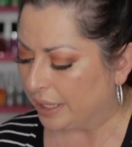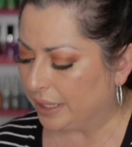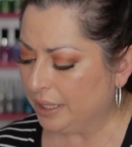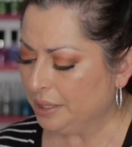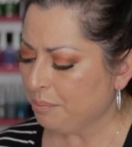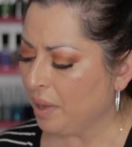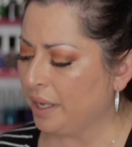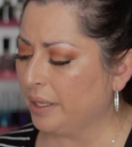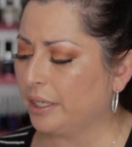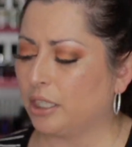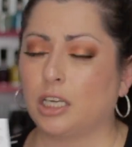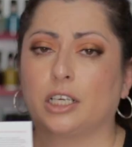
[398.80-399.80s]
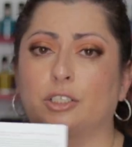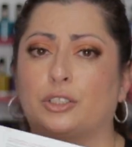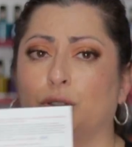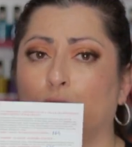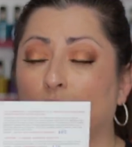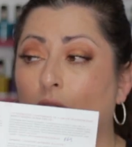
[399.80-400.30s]
in my
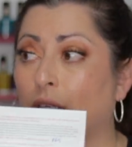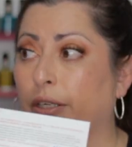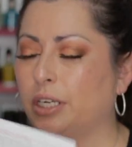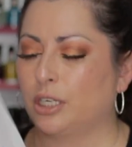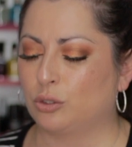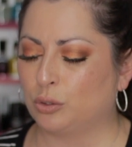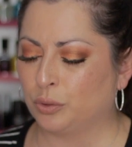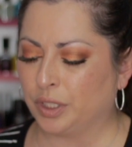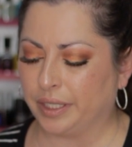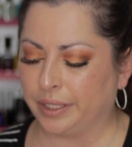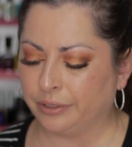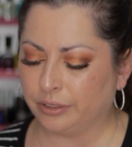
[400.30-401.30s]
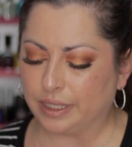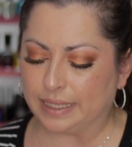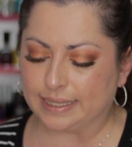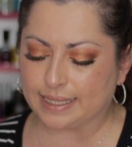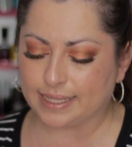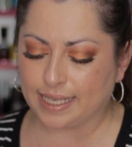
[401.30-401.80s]
cartoon here,
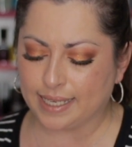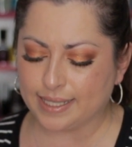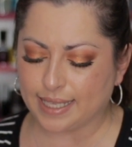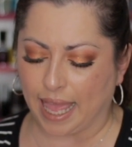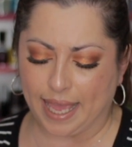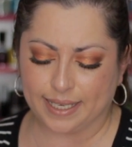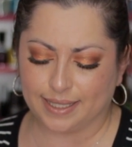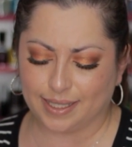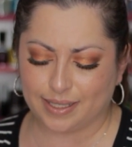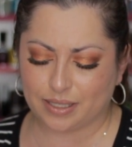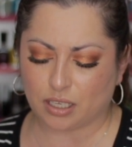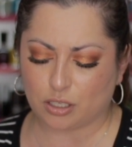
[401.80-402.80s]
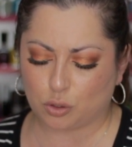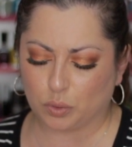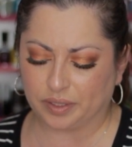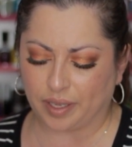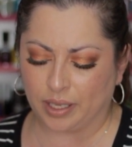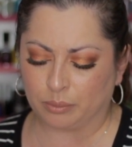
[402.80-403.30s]
it says Adi's
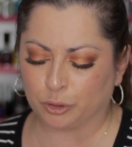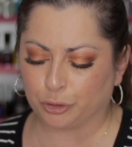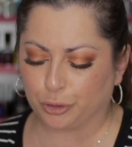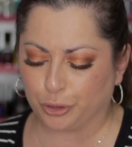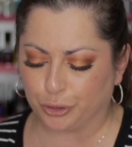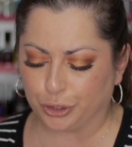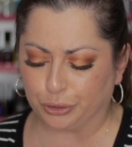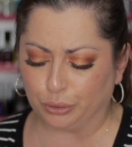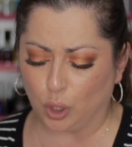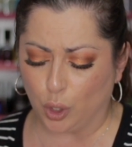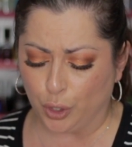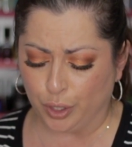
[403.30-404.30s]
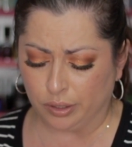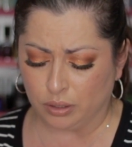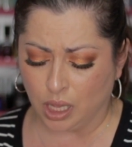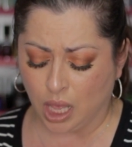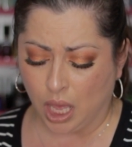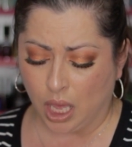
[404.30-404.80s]
Sweet Almond Cuticle
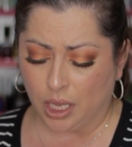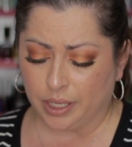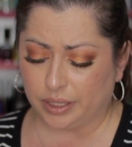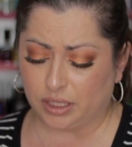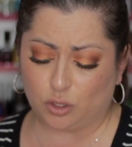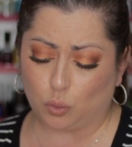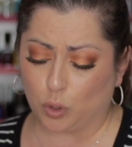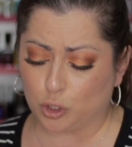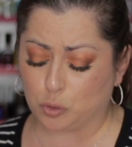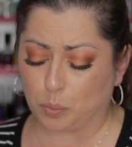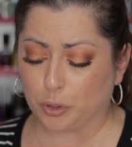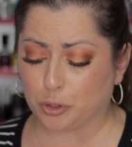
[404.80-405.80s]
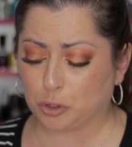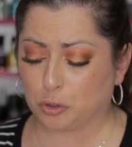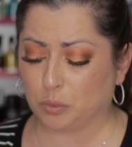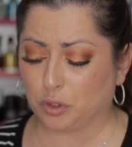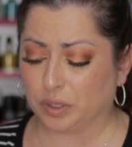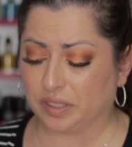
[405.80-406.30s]
Oil. It was supposed to
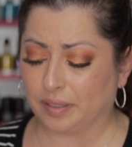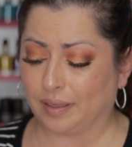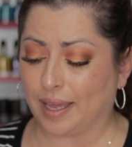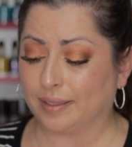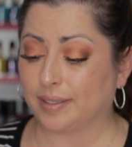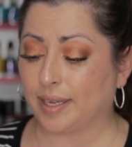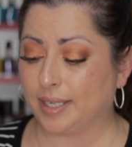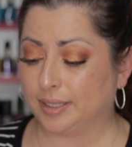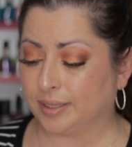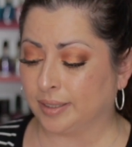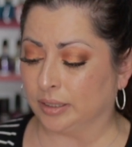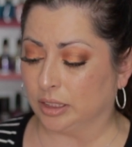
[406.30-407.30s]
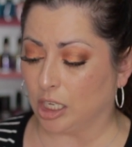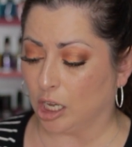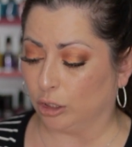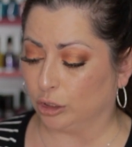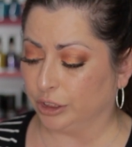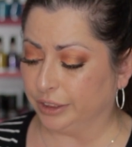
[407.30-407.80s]
be retail at
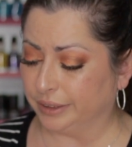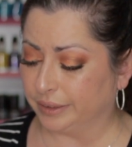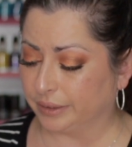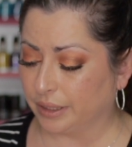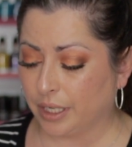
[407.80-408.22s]
$18.